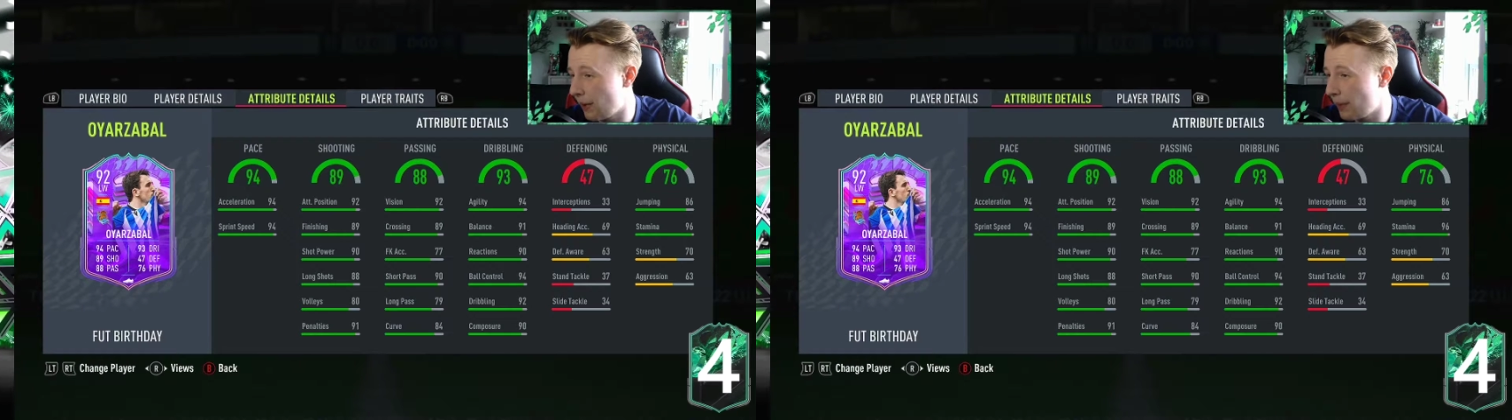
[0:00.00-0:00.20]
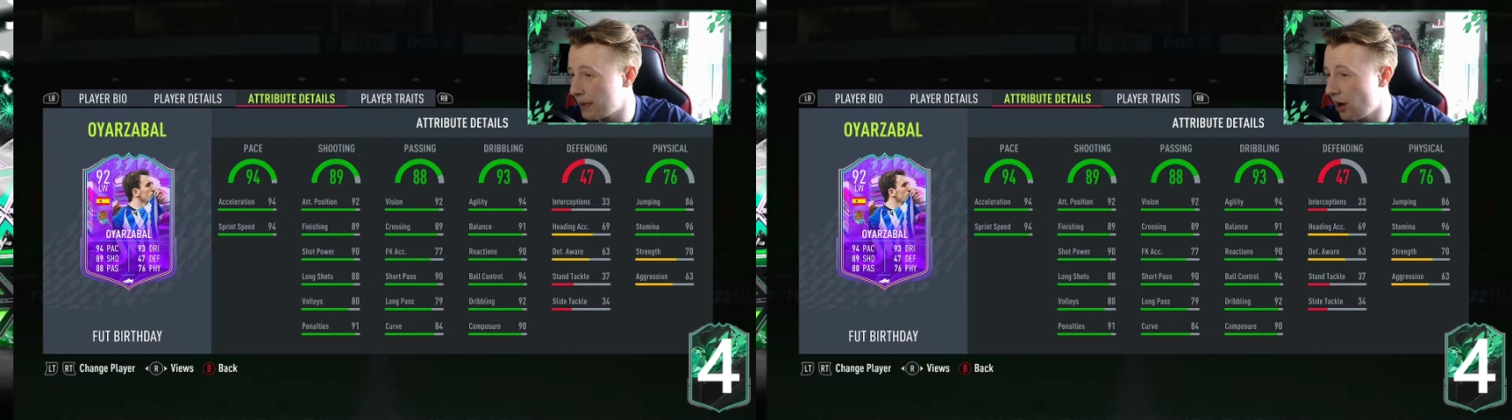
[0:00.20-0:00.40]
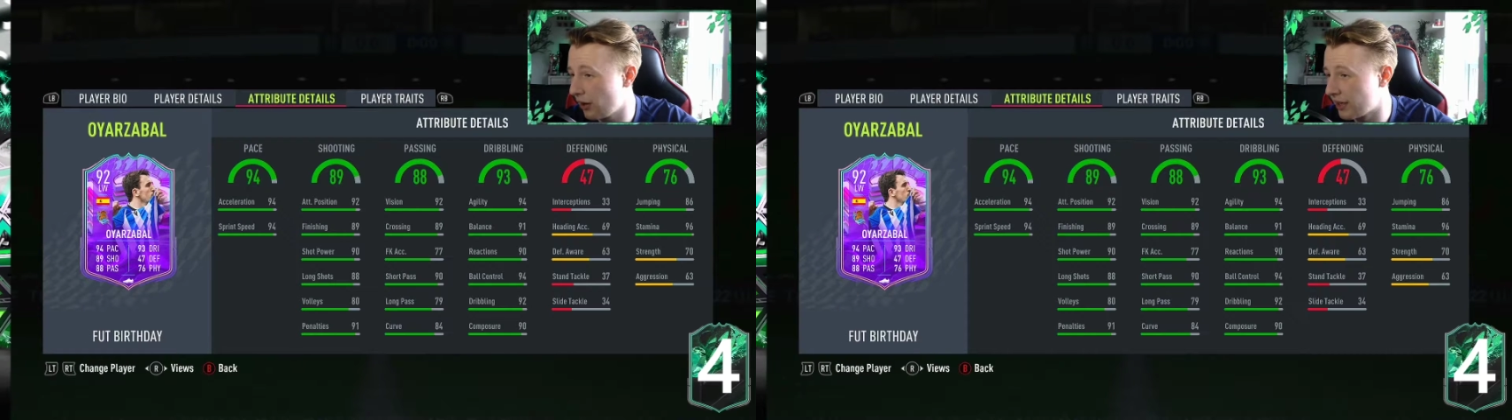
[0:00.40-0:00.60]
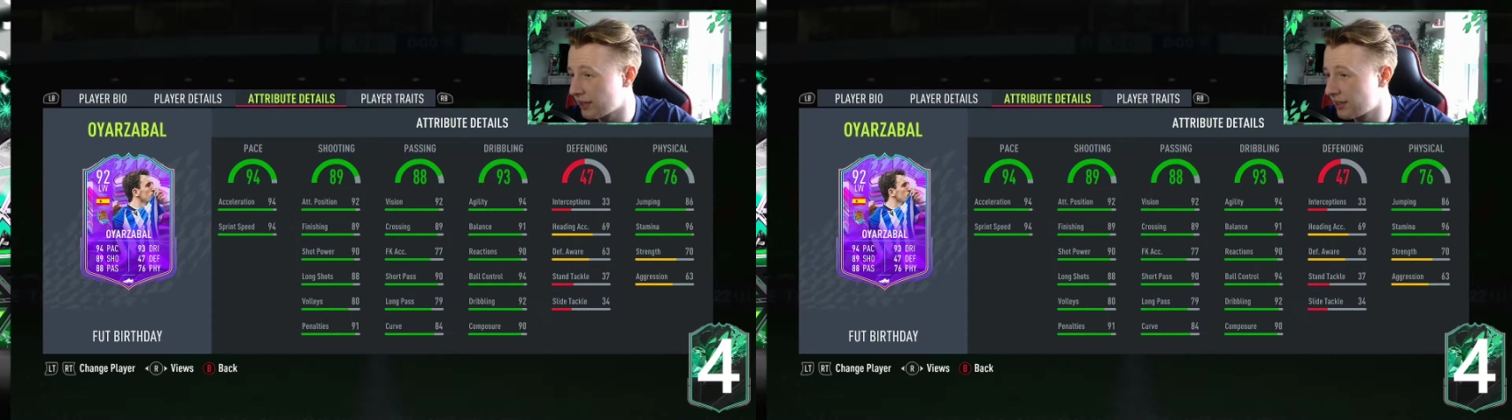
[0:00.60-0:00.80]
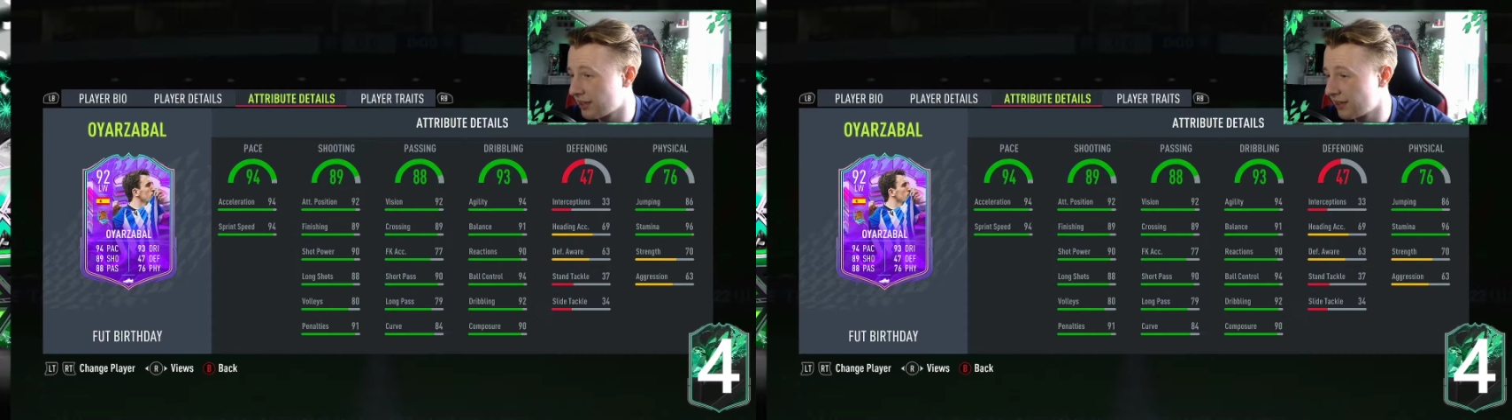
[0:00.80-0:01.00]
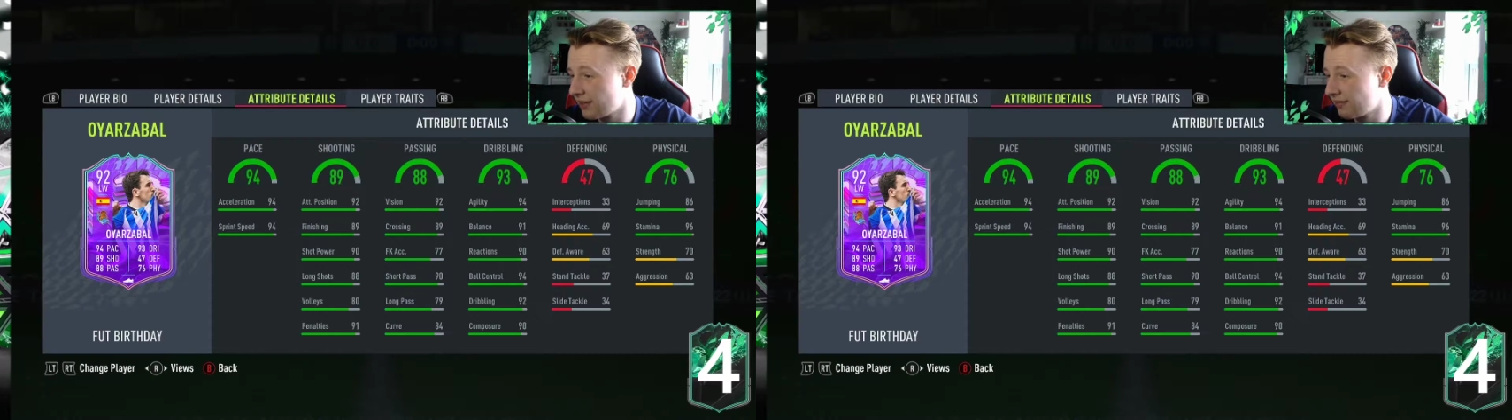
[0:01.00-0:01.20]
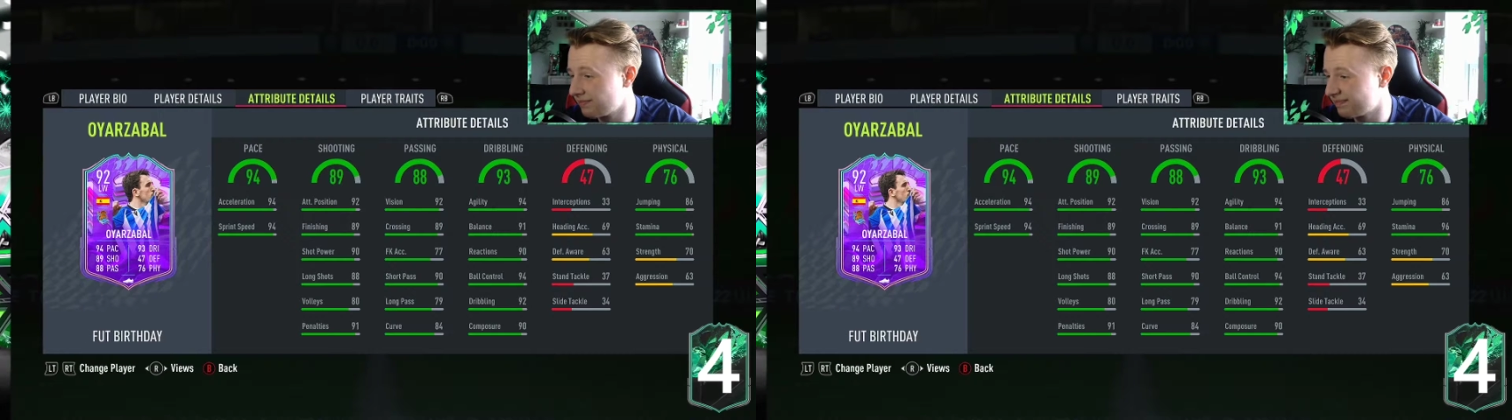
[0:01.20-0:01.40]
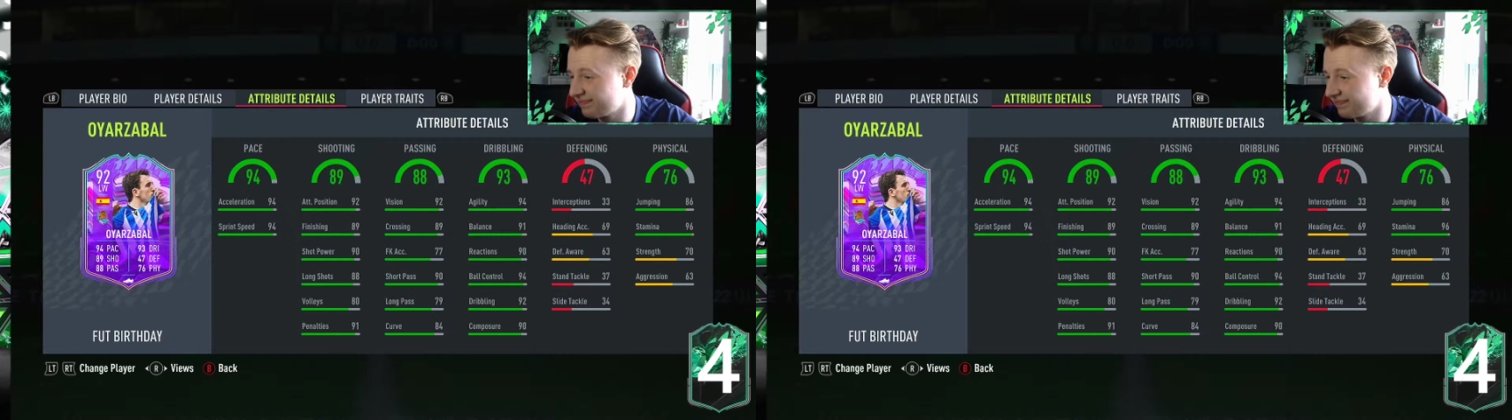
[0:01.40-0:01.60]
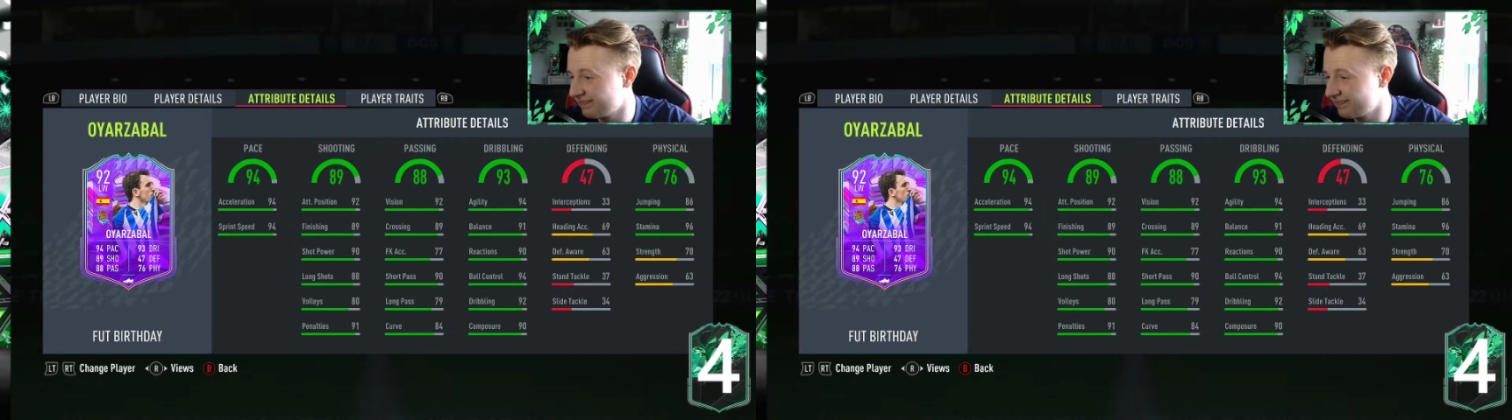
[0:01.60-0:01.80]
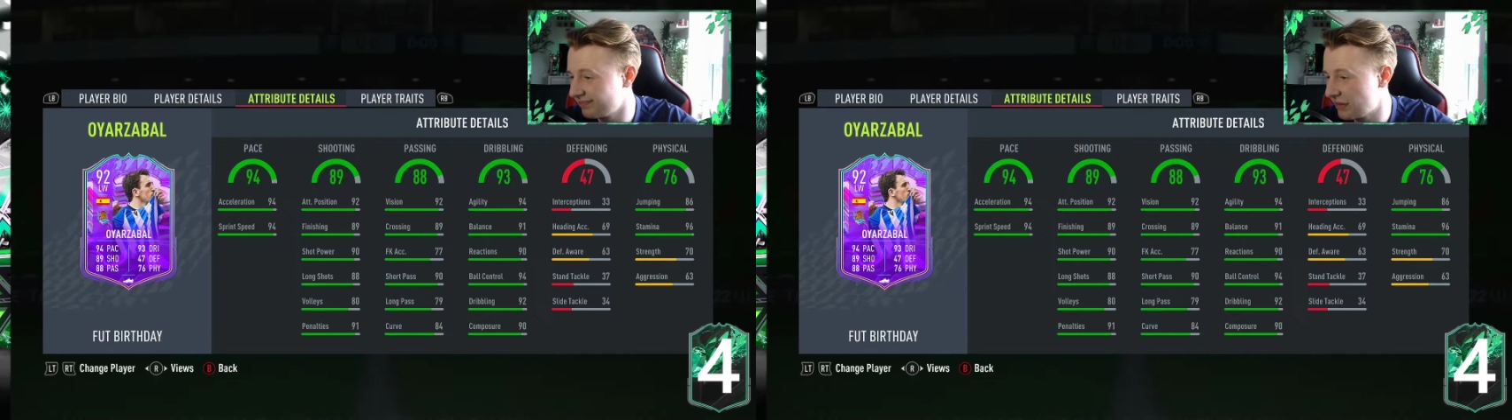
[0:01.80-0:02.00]
I'll be honest,
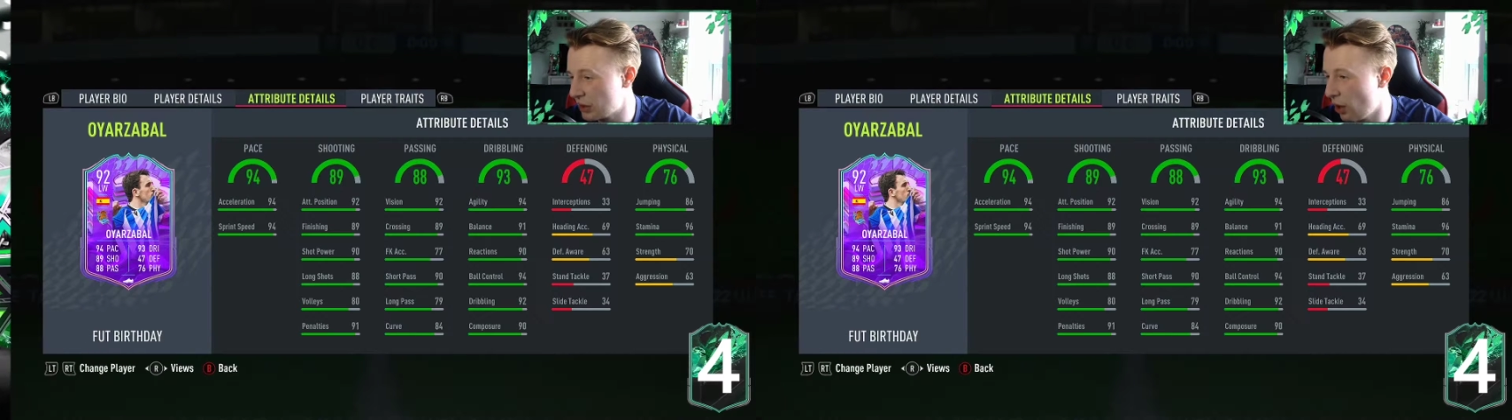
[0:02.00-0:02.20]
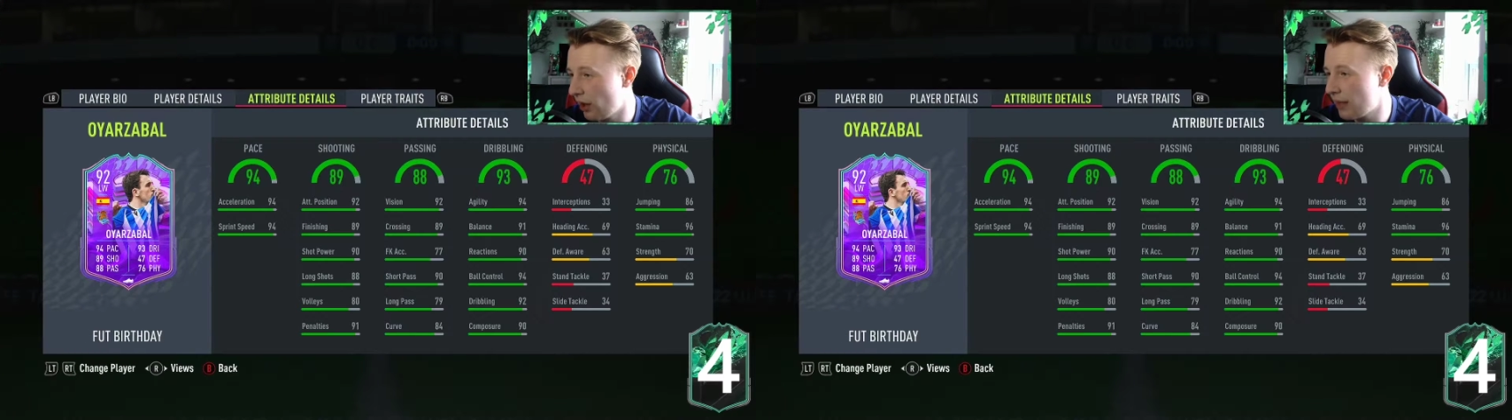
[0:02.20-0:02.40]
none